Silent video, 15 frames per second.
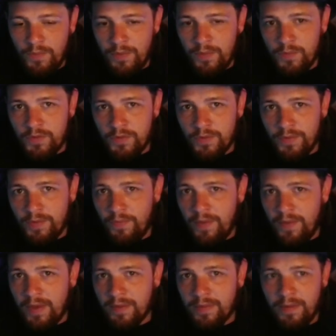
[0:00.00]
It was just the
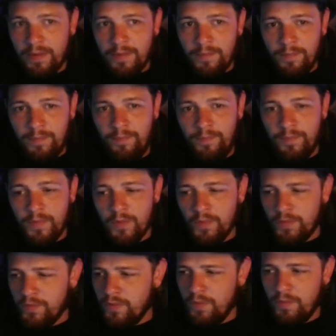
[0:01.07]
fact that there
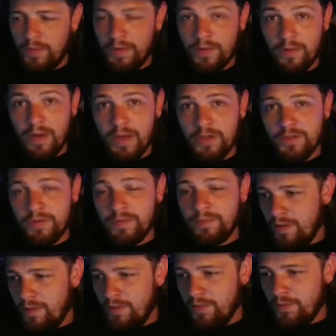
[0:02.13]
was no interaction.
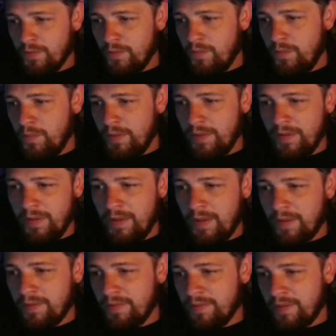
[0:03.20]
So one day
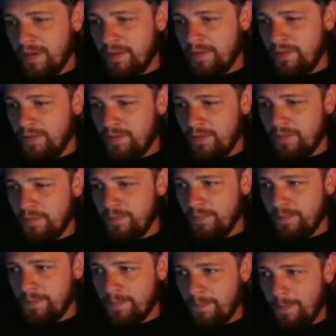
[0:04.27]
I decided,
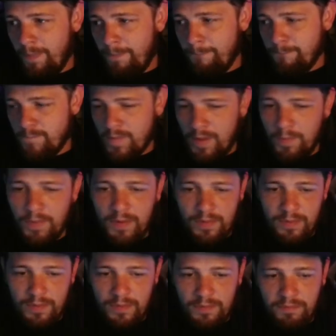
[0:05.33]
I'm
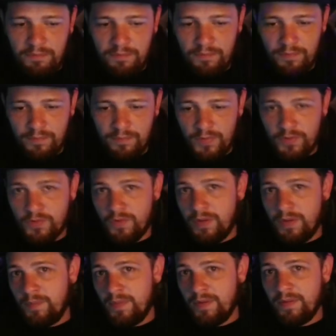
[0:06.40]
gonna
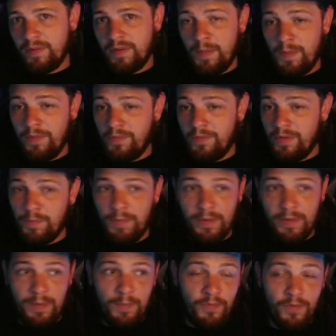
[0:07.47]
stream this game I've never
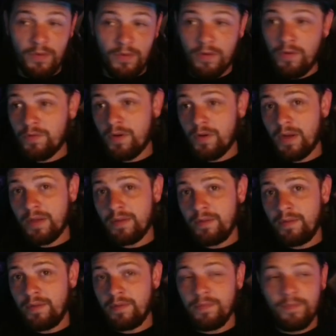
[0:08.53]
played before called Rocket
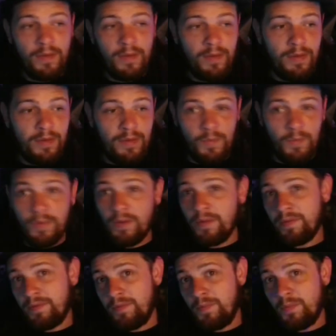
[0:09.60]
League. And we all
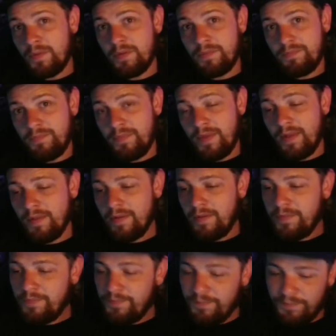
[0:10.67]
see where that led.